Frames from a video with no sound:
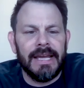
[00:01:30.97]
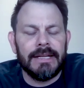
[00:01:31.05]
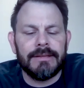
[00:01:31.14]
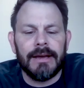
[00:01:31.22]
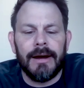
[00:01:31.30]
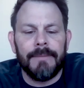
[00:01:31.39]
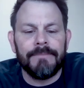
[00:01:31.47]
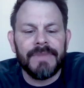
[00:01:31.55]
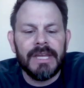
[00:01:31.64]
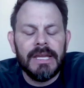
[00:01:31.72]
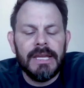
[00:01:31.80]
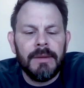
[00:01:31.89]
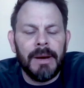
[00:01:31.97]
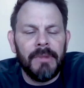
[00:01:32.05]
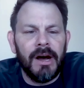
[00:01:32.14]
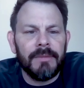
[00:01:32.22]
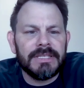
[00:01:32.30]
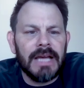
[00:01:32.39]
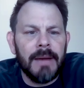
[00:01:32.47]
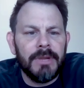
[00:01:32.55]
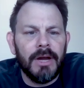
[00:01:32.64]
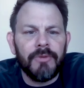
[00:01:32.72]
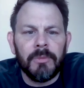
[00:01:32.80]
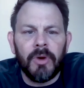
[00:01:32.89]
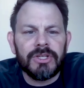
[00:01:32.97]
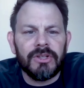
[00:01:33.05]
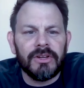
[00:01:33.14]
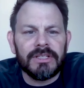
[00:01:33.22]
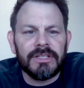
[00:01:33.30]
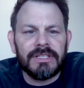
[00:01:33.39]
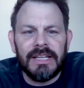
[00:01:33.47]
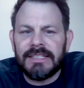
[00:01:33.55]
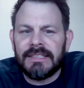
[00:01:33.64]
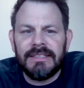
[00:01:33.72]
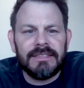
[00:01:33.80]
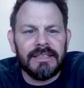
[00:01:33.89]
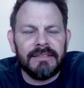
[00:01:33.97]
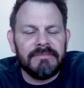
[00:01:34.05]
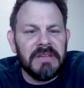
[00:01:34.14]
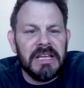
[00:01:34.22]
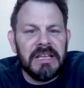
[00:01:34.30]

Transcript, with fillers: And my mom signed me up for martial arts lessons, and